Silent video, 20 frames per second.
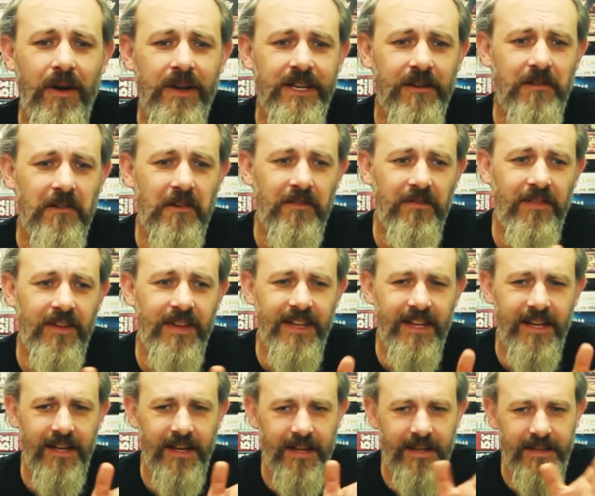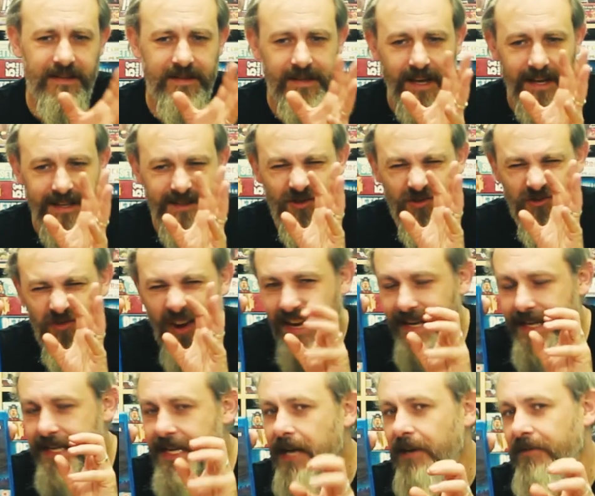idea of an, a, a,
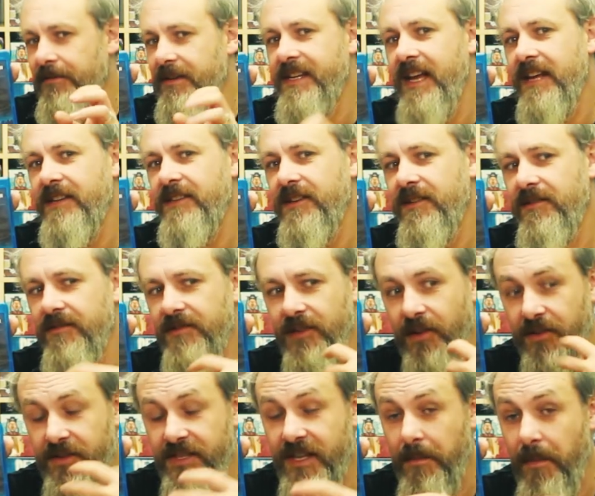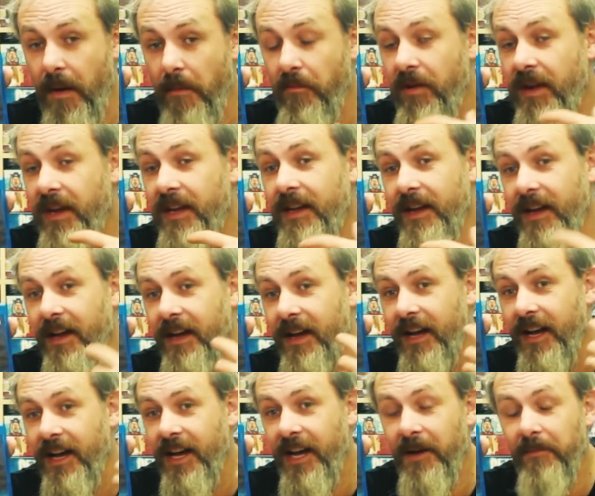trained killer assassin who's lost their memory
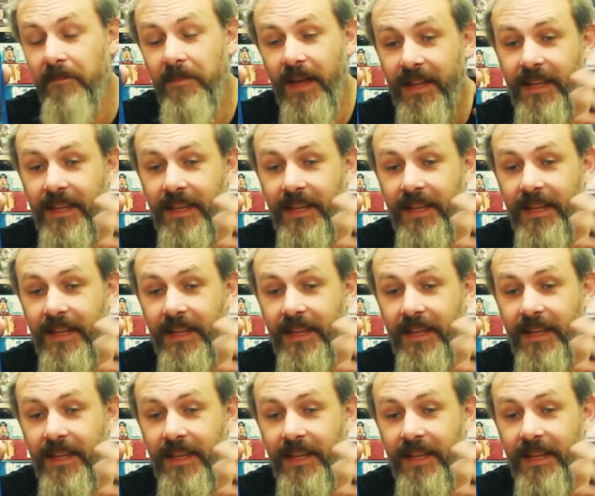um,